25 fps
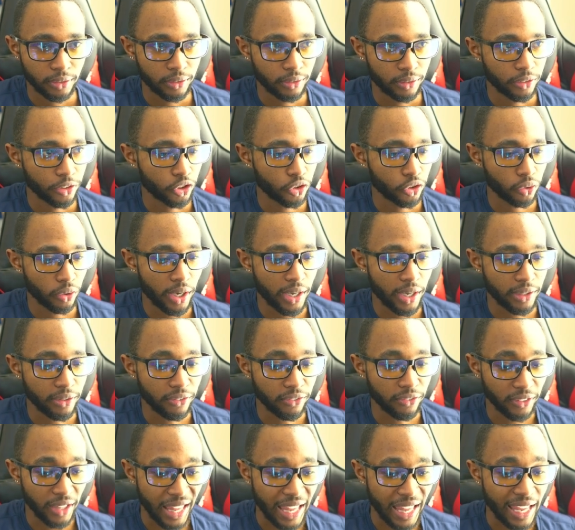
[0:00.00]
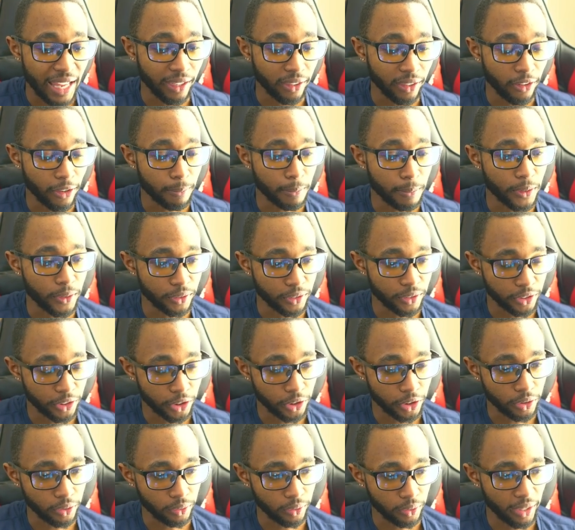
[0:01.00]
Trying to flag almost
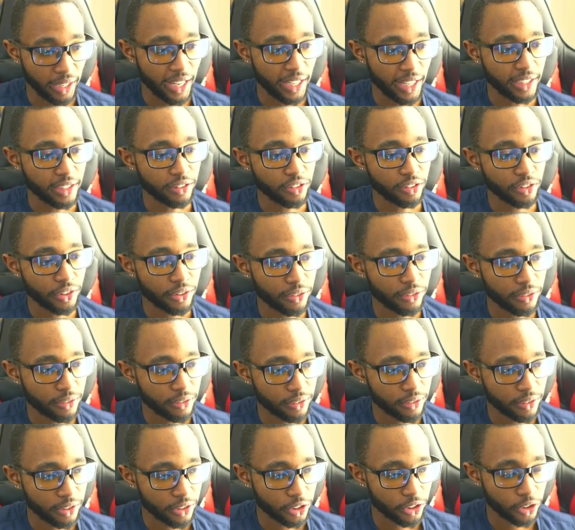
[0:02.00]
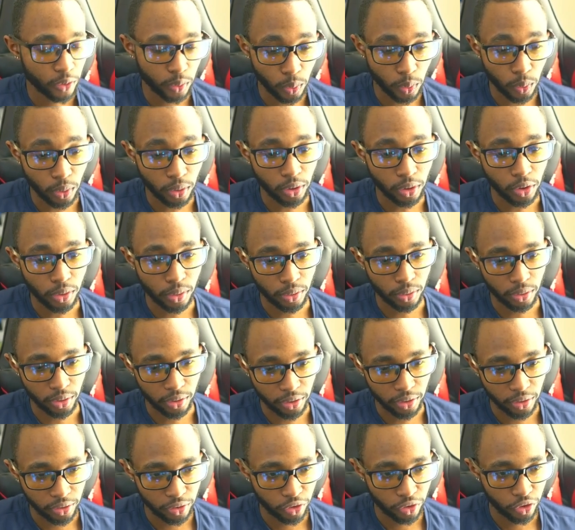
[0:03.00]
too. Light. Sore
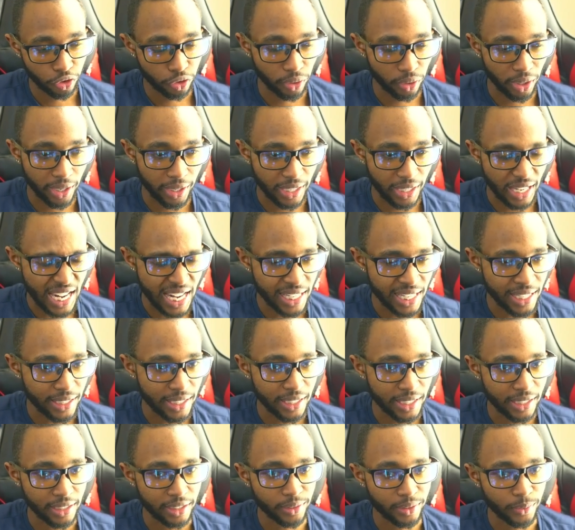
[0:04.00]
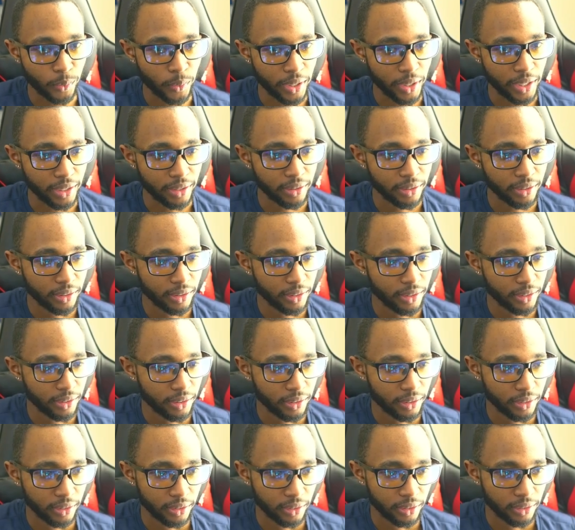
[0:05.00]
loser. Trying anything in his way.
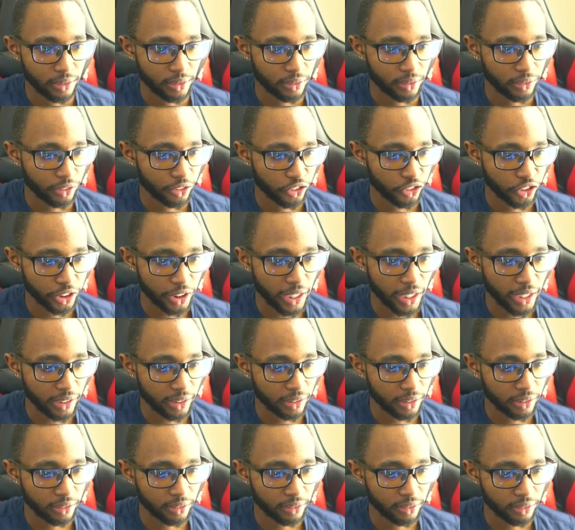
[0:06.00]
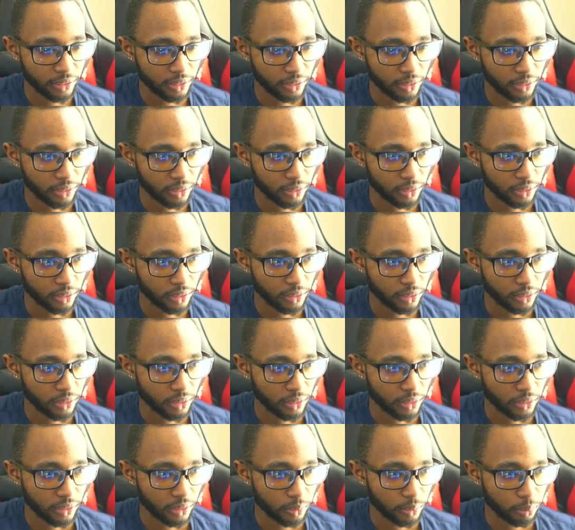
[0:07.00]
Check.
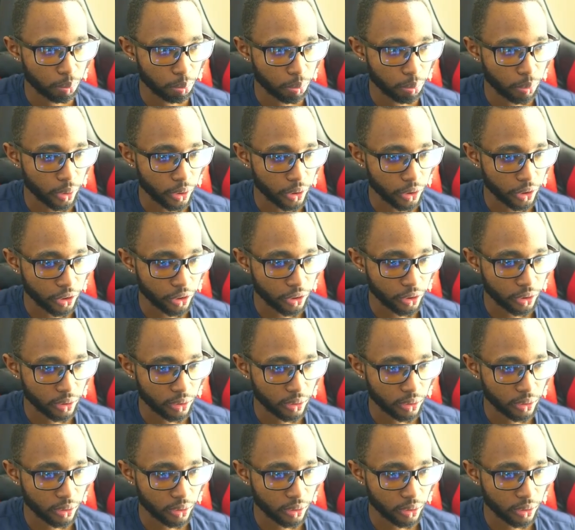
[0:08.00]
Push.